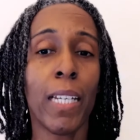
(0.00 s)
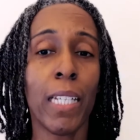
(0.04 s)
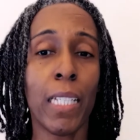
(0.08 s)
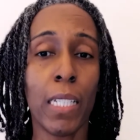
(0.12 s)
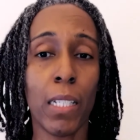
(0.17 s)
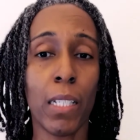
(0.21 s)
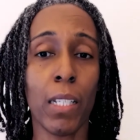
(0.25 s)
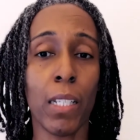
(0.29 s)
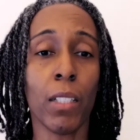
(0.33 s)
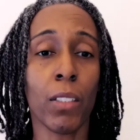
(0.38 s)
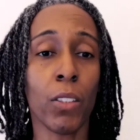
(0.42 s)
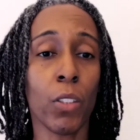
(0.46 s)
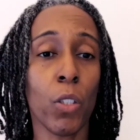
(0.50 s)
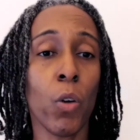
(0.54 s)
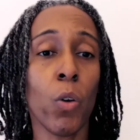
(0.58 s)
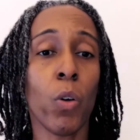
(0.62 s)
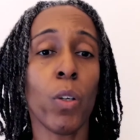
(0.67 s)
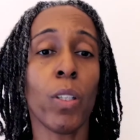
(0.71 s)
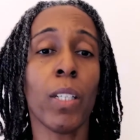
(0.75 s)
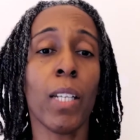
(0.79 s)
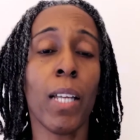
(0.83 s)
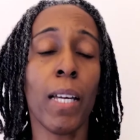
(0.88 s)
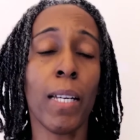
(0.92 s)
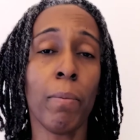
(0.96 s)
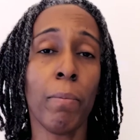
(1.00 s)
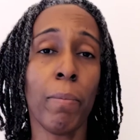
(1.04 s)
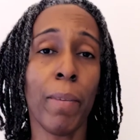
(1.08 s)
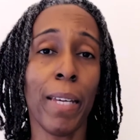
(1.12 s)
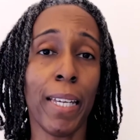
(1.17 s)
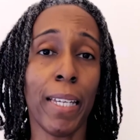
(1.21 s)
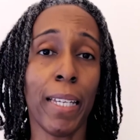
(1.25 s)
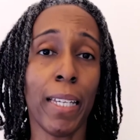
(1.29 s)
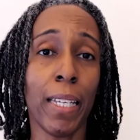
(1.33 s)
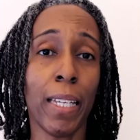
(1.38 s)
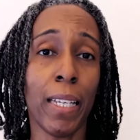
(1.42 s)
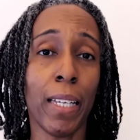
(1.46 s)
conduct online
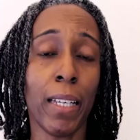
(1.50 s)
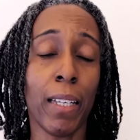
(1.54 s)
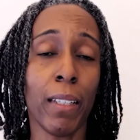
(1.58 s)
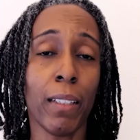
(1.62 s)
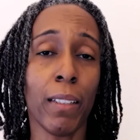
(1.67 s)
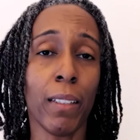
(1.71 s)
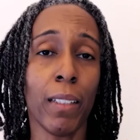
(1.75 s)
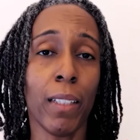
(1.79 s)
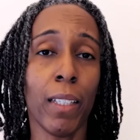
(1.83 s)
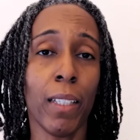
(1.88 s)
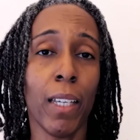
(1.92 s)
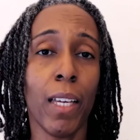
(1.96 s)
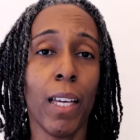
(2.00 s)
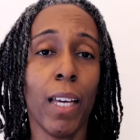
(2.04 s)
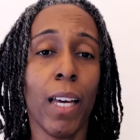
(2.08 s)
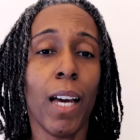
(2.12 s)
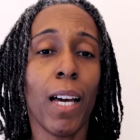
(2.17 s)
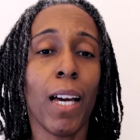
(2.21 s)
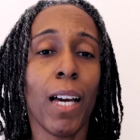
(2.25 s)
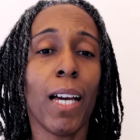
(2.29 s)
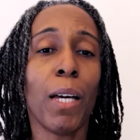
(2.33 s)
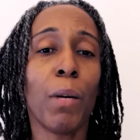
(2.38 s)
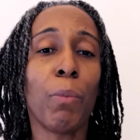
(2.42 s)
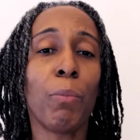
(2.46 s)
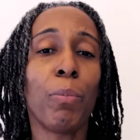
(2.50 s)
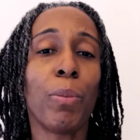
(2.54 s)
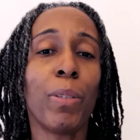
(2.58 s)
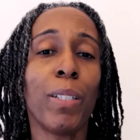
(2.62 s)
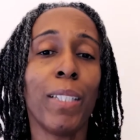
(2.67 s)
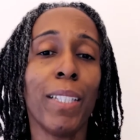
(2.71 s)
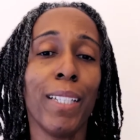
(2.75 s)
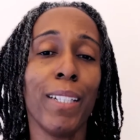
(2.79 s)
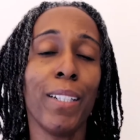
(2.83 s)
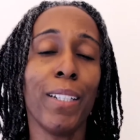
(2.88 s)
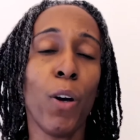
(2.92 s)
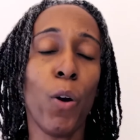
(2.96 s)
banking,
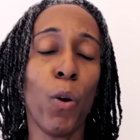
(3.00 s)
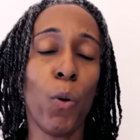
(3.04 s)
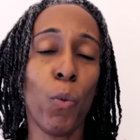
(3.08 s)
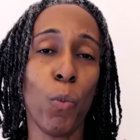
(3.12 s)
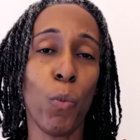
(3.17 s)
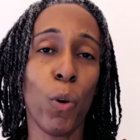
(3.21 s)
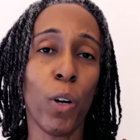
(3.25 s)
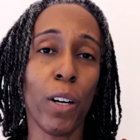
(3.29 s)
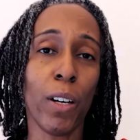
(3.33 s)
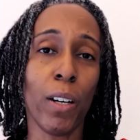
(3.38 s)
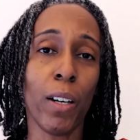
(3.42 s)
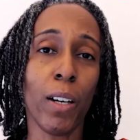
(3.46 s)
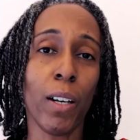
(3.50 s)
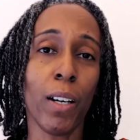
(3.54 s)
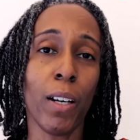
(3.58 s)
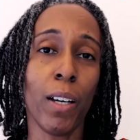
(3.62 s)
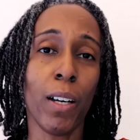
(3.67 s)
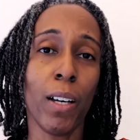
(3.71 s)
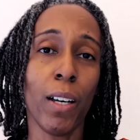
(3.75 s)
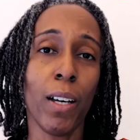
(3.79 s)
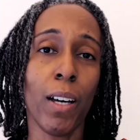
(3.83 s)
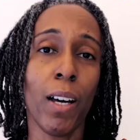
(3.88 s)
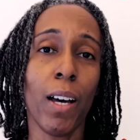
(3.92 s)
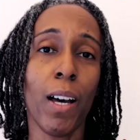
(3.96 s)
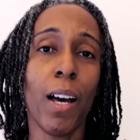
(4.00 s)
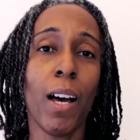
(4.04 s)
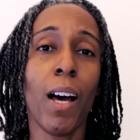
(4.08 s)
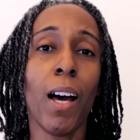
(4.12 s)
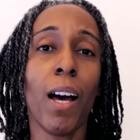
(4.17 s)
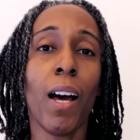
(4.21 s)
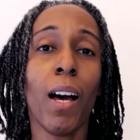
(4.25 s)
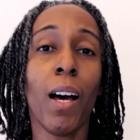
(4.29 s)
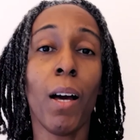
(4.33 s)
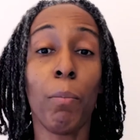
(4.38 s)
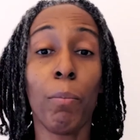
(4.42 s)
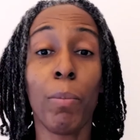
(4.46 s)
complete homework,
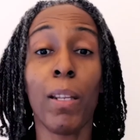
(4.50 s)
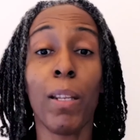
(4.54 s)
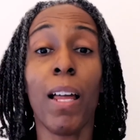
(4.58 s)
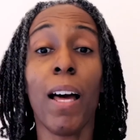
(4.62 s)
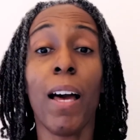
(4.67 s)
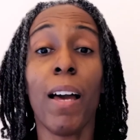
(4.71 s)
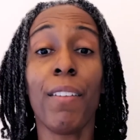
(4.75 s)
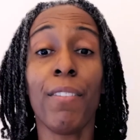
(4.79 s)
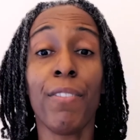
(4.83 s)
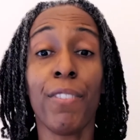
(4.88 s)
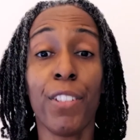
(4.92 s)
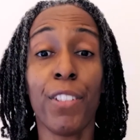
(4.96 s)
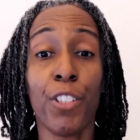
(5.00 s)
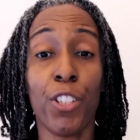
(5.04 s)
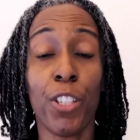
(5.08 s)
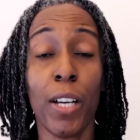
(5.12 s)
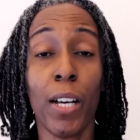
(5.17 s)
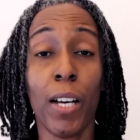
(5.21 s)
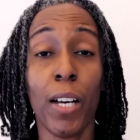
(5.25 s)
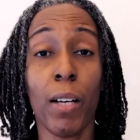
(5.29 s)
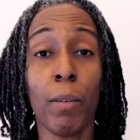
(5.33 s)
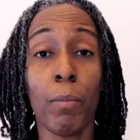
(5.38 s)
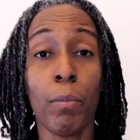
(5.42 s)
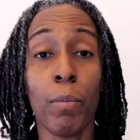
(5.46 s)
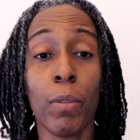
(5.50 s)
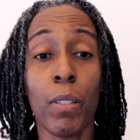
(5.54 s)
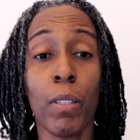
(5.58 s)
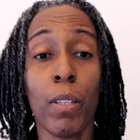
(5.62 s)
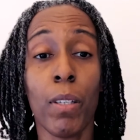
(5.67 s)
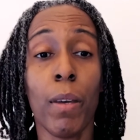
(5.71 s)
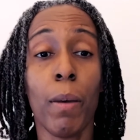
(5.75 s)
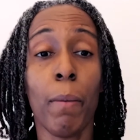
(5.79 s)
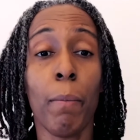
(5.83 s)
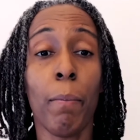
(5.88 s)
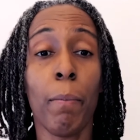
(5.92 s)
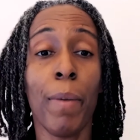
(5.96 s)
apply for jobs,
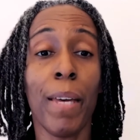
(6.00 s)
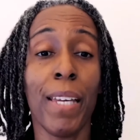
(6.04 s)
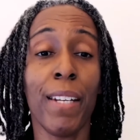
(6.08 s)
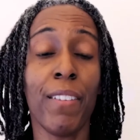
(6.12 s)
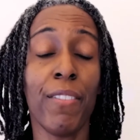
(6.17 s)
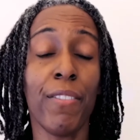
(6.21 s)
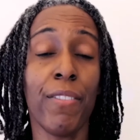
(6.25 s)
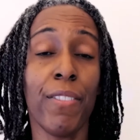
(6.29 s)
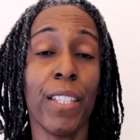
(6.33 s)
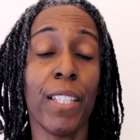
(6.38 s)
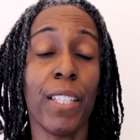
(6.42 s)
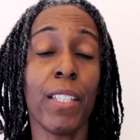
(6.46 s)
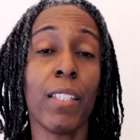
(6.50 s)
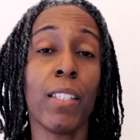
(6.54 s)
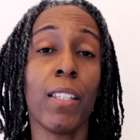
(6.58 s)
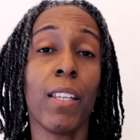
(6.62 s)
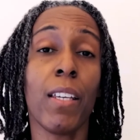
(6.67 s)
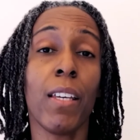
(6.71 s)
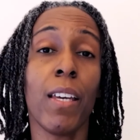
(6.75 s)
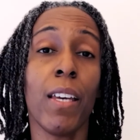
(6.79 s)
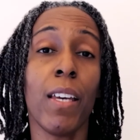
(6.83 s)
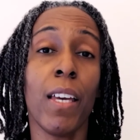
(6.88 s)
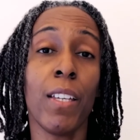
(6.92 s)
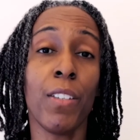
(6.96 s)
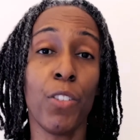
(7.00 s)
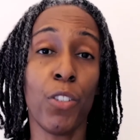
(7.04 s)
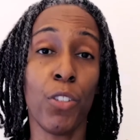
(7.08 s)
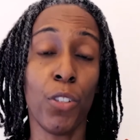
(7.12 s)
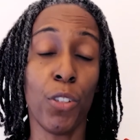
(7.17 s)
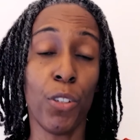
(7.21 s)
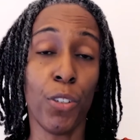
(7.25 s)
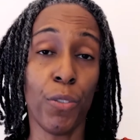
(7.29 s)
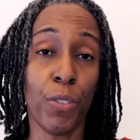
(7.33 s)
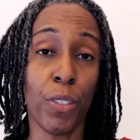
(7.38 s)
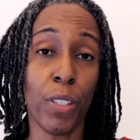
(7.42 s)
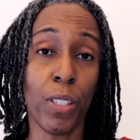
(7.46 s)
benefits, and
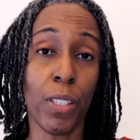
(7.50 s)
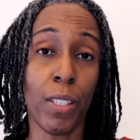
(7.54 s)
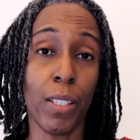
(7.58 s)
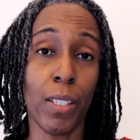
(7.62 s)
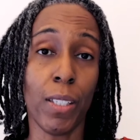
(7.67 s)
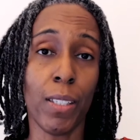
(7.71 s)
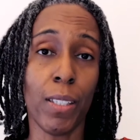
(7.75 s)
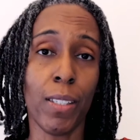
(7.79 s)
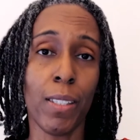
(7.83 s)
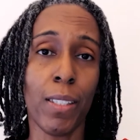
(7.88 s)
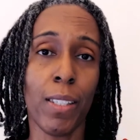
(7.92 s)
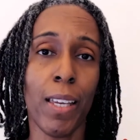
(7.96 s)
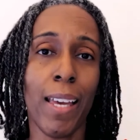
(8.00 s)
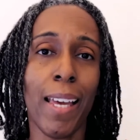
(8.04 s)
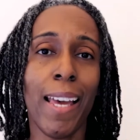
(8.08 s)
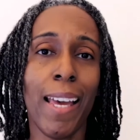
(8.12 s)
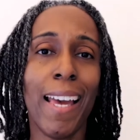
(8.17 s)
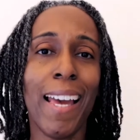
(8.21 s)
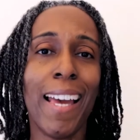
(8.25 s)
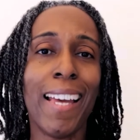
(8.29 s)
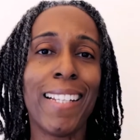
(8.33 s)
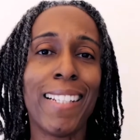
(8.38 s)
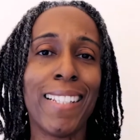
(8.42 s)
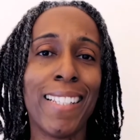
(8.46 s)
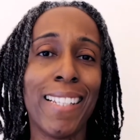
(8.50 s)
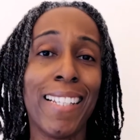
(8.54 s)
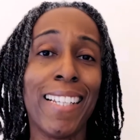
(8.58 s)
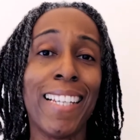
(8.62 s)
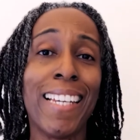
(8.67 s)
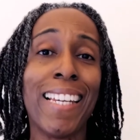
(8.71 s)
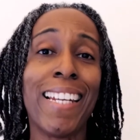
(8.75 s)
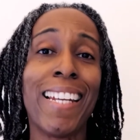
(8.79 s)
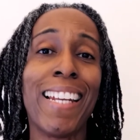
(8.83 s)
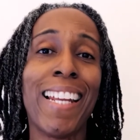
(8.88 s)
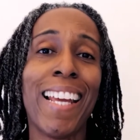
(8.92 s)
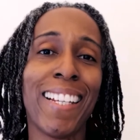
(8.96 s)
services, and to
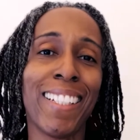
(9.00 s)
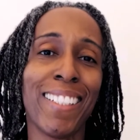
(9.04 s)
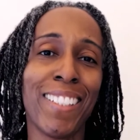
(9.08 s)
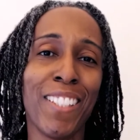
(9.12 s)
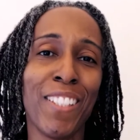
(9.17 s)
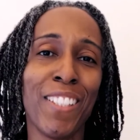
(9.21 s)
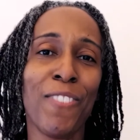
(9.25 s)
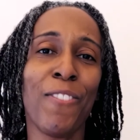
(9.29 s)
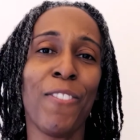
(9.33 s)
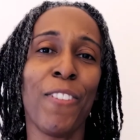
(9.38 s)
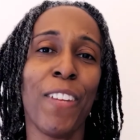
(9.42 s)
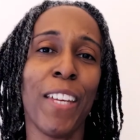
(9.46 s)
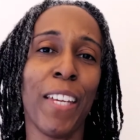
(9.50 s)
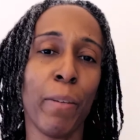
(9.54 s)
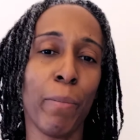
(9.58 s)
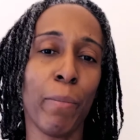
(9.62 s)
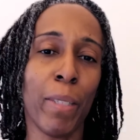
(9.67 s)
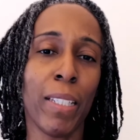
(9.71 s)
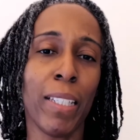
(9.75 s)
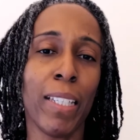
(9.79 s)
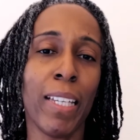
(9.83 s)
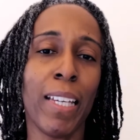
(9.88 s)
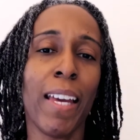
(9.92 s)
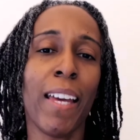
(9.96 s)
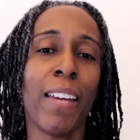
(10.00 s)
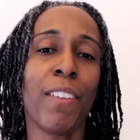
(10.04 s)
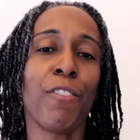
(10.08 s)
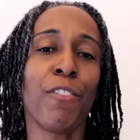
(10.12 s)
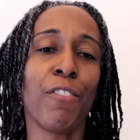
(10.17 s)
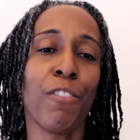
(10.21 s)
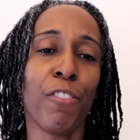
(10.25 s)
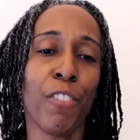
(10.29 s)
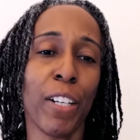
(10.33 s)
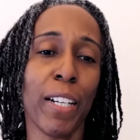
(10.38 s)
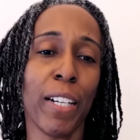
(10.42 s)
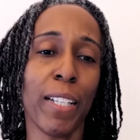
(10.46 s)
connect to family
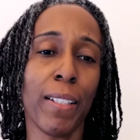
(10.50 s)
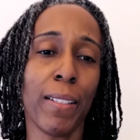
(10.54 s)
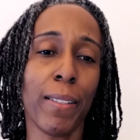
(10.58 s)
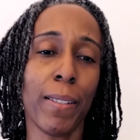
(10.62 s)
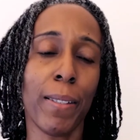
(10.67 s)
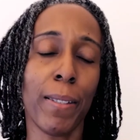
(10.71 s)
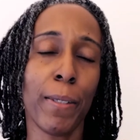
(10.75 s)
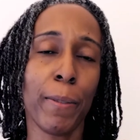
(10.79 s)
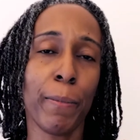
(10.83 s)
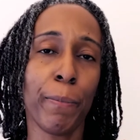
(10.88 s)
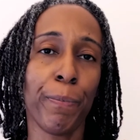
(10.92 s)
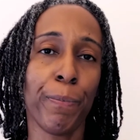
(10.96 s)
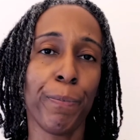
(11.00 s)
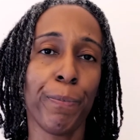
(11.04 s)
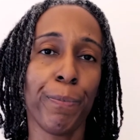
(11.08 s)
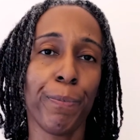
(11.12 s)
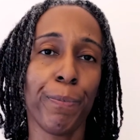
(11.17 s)
and friends.